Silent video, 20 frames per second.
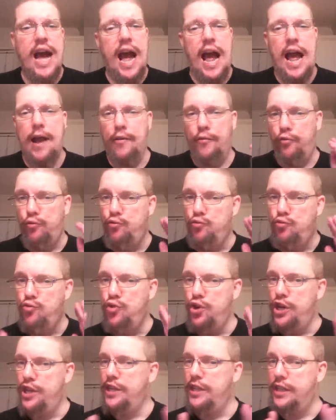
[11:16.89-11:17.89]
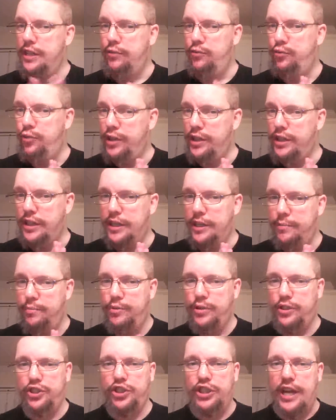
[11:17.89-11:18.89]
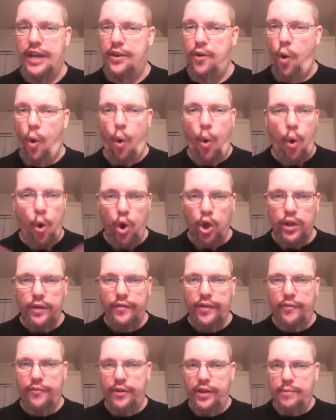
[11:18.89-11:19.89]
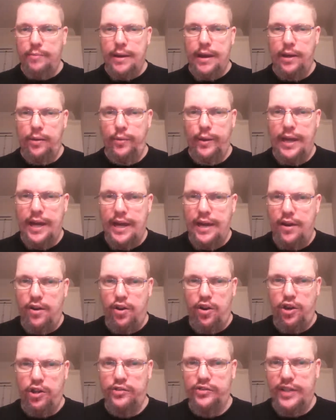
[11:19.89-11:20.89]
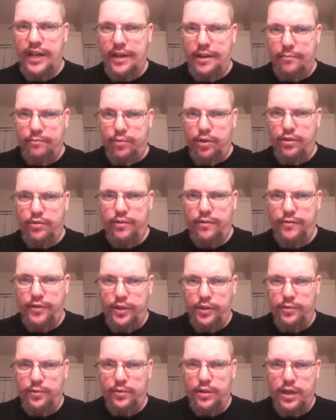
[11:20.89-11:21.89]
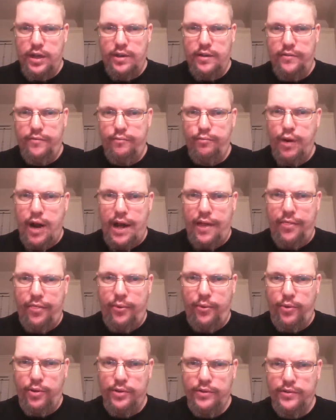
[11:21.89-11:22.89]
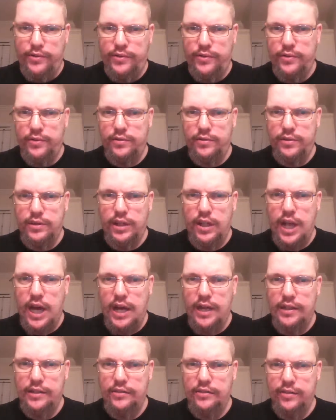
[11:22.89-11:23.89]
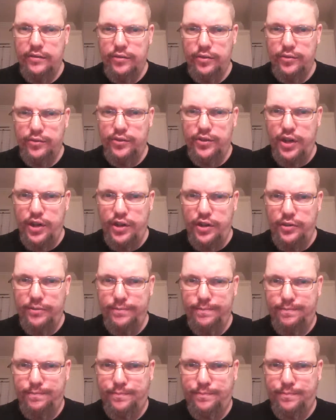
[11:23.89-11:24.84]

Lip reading: I really, really appreciate all of the feedback we had on our second book review of Brad Thor's The Lions of Lucerne.